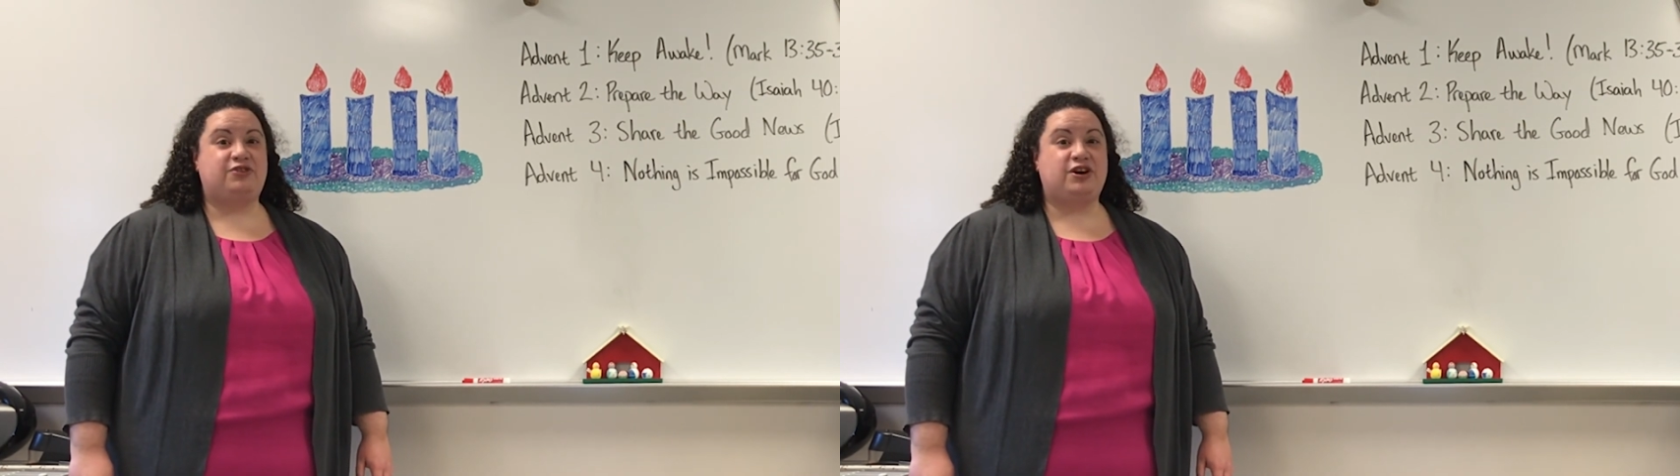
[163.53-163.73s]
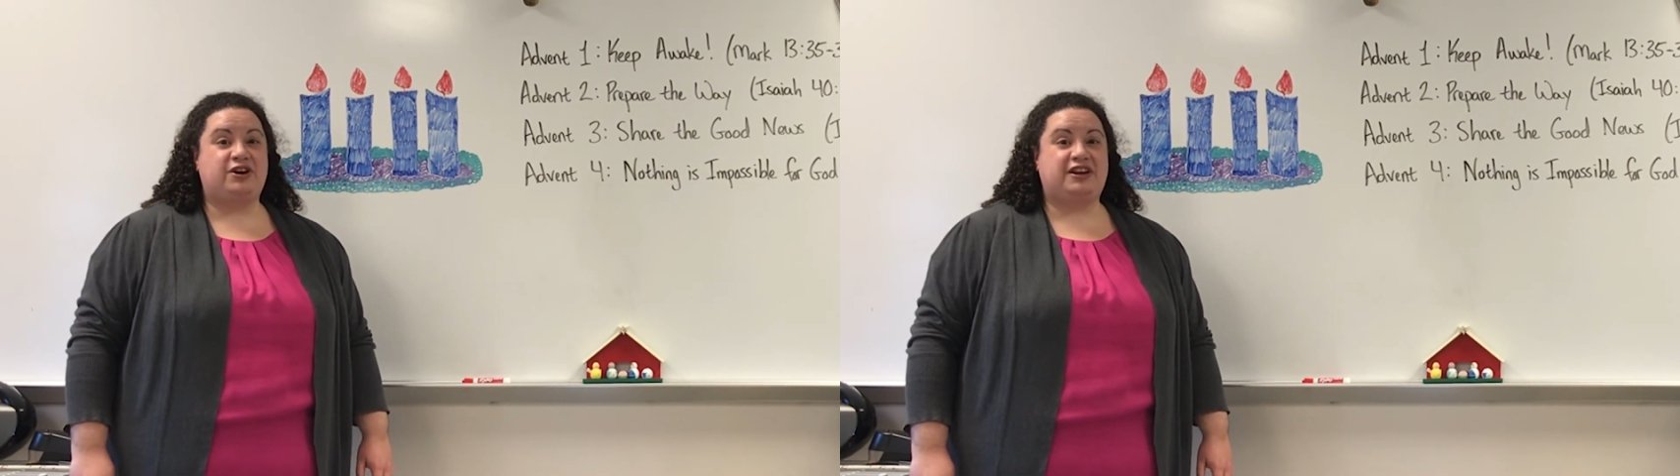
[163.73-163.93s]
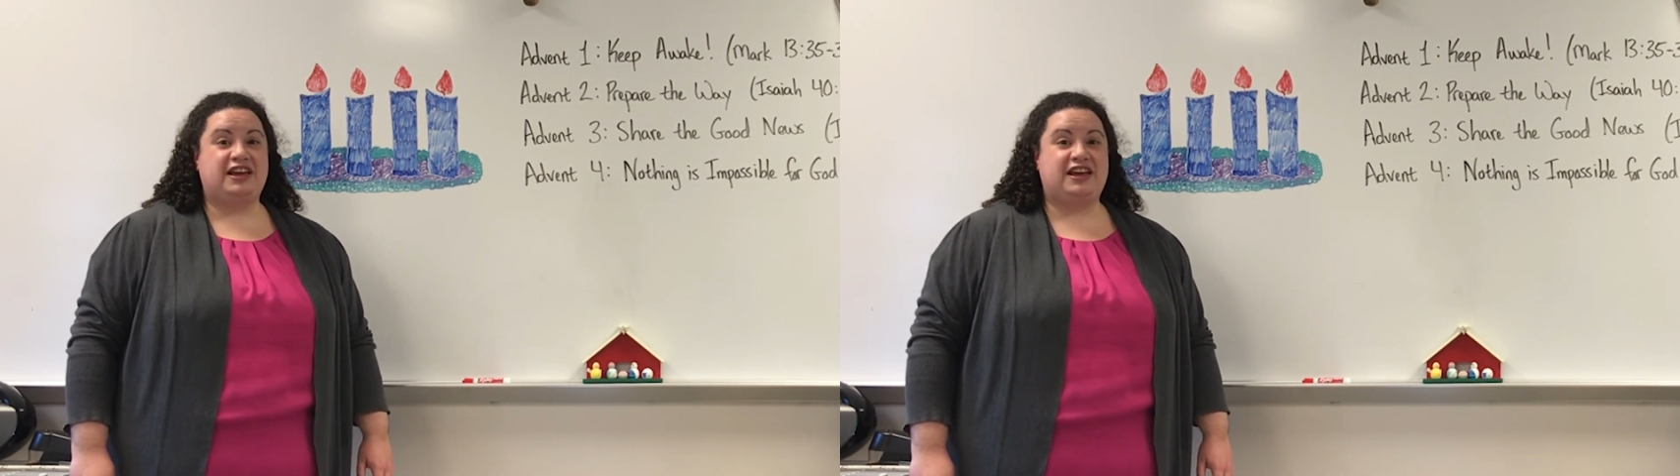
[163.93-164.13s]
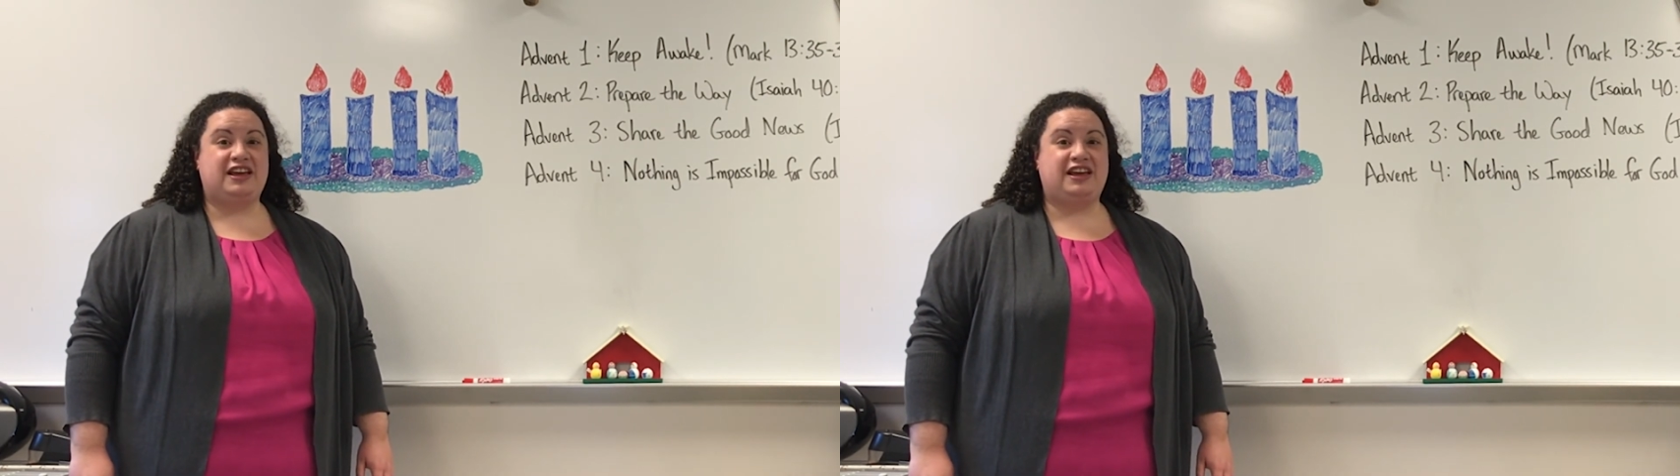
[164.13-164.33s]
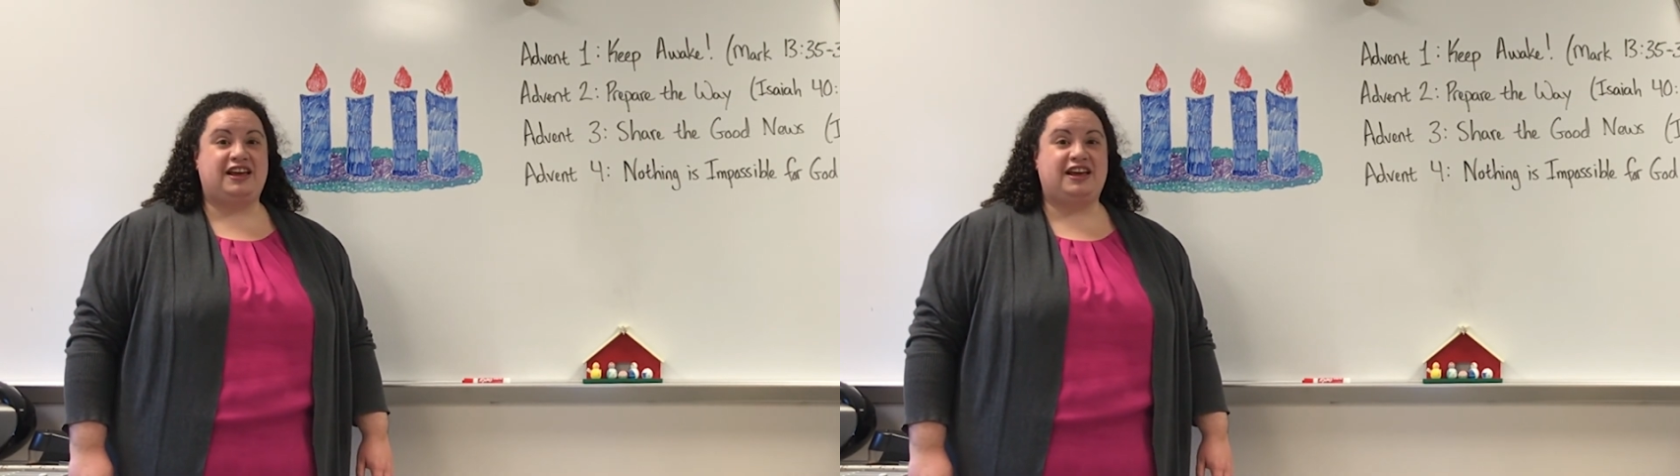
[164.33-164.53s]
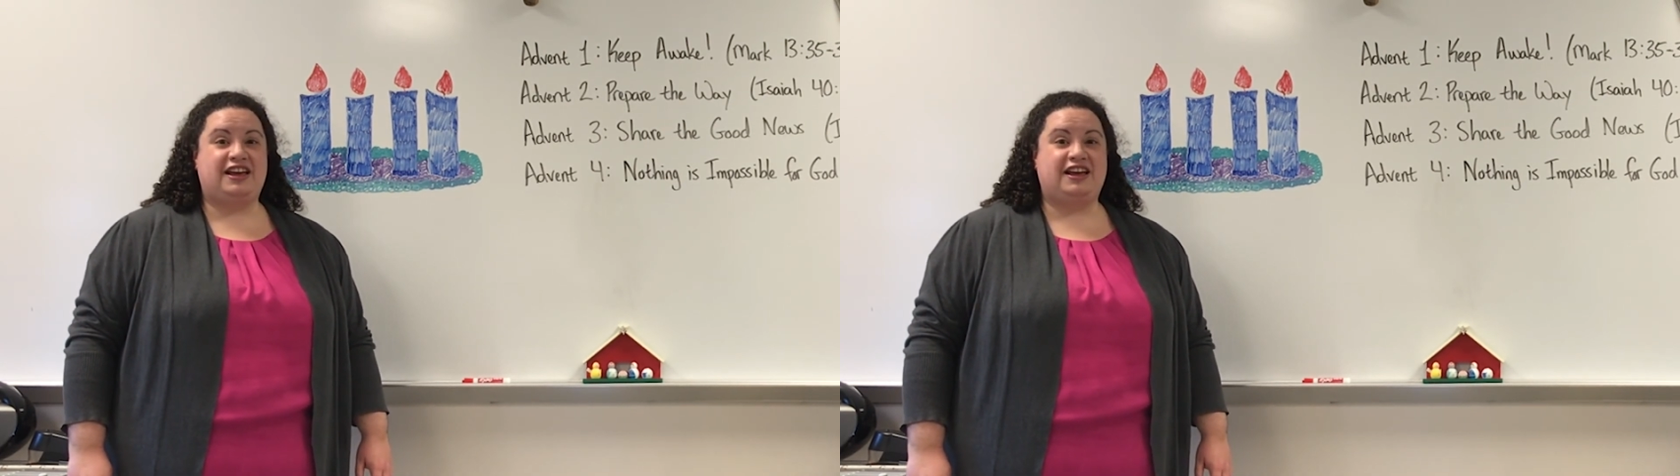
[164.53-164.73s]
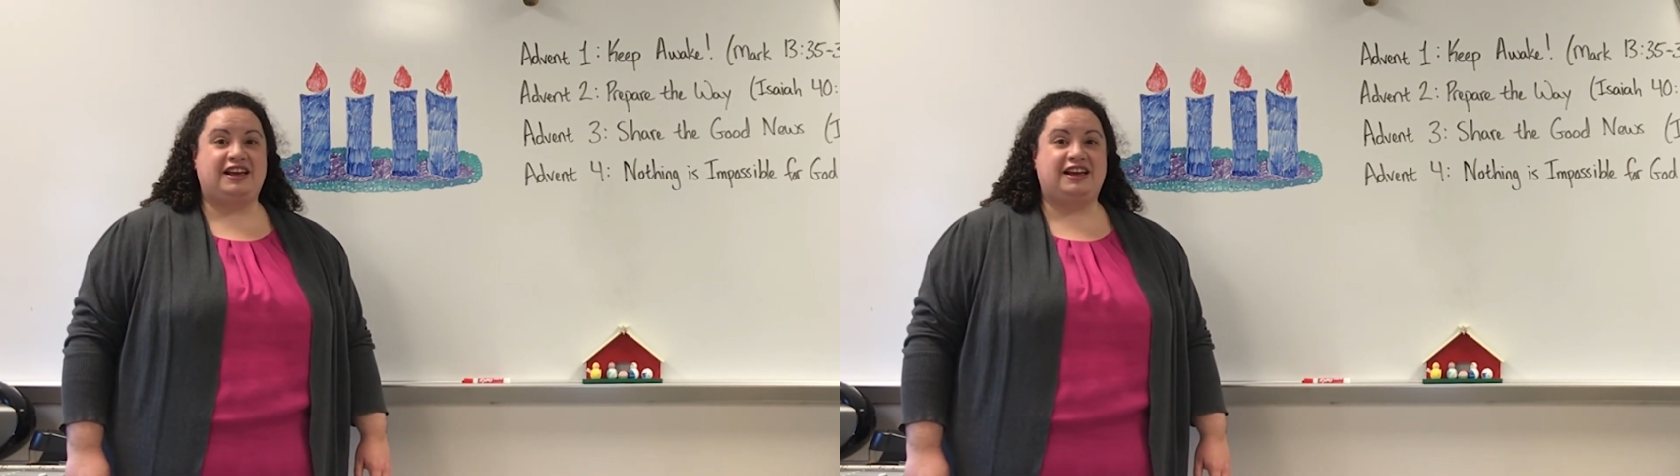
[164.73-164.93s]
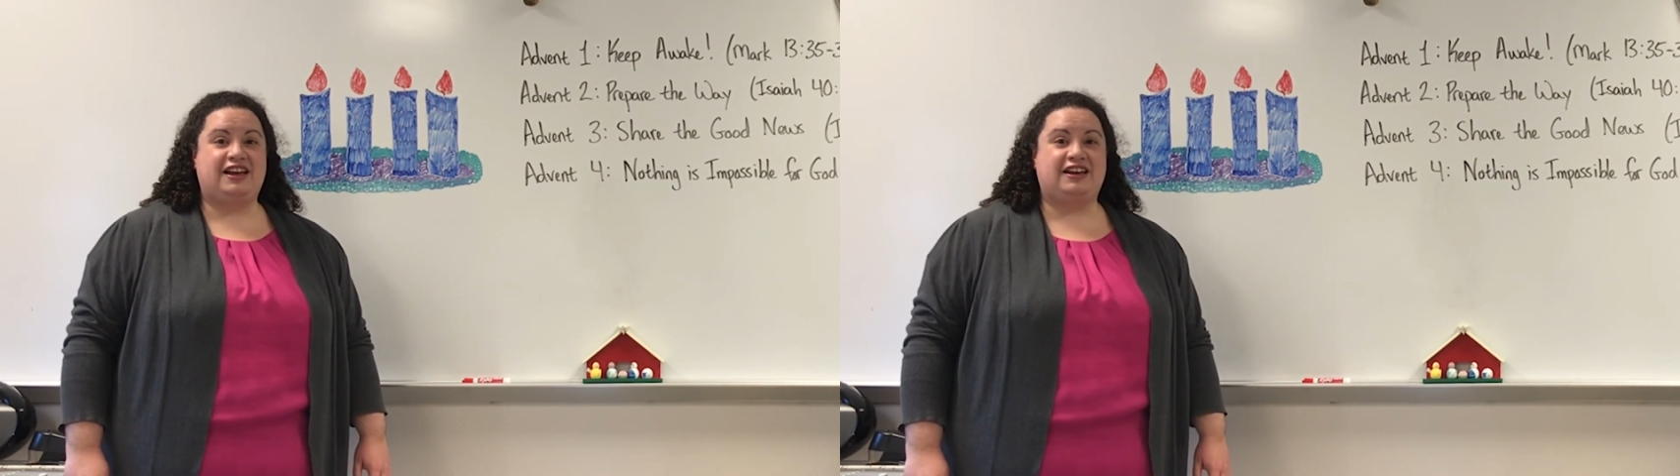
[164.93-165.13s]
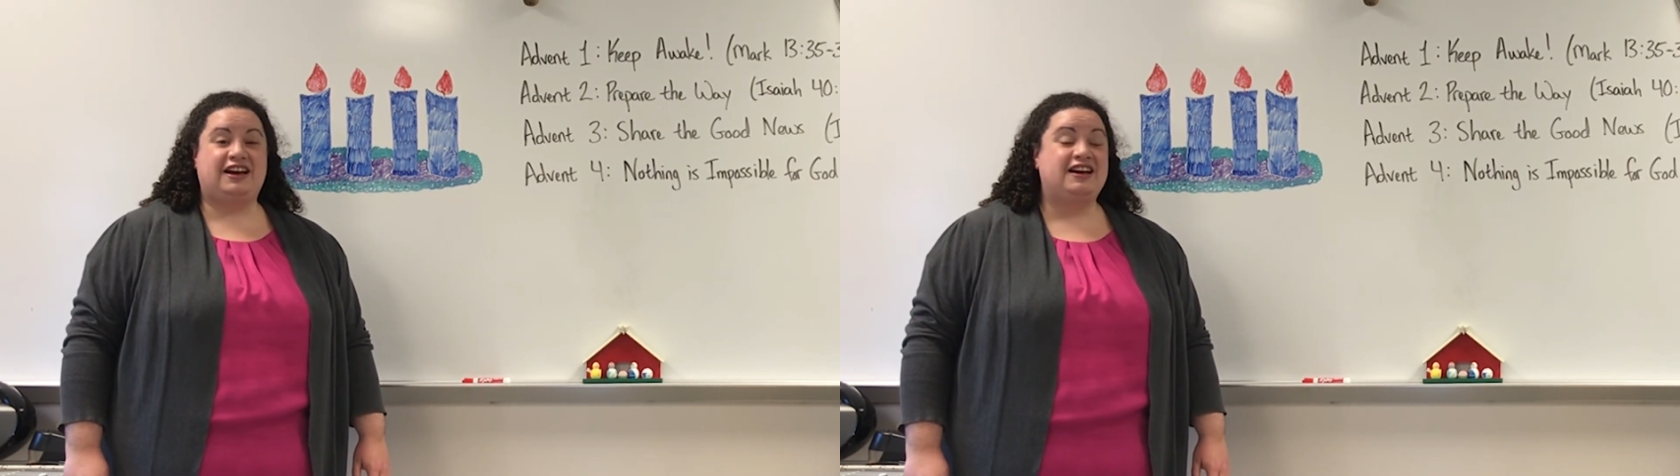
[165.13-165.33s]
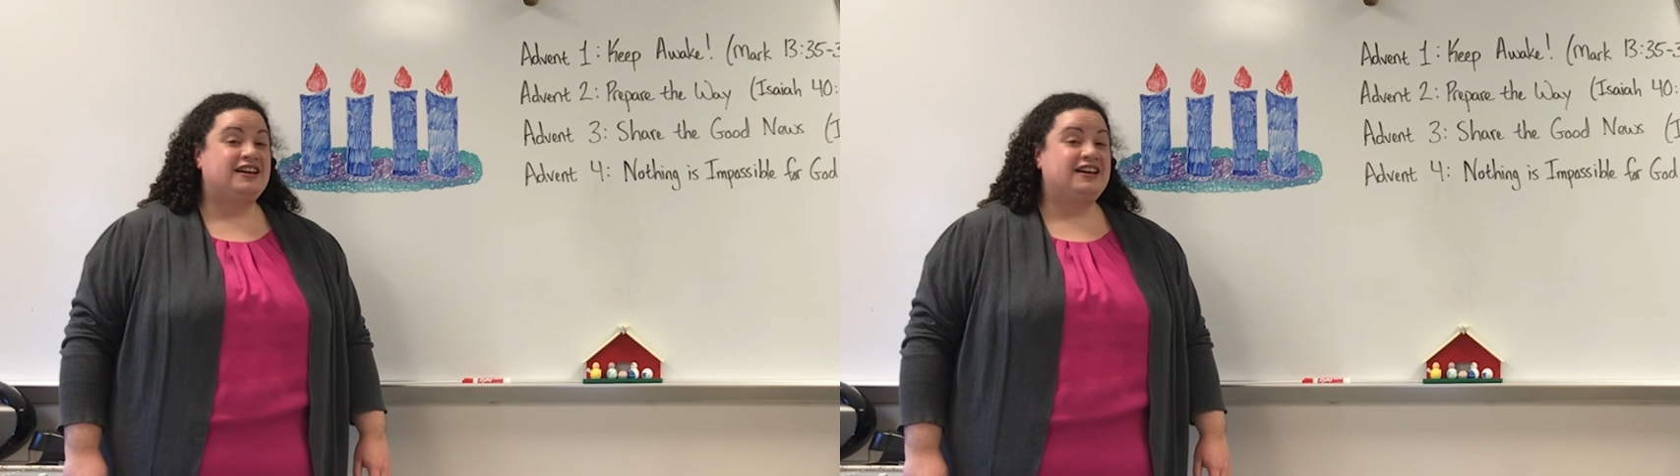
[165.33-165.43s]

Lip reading: her King.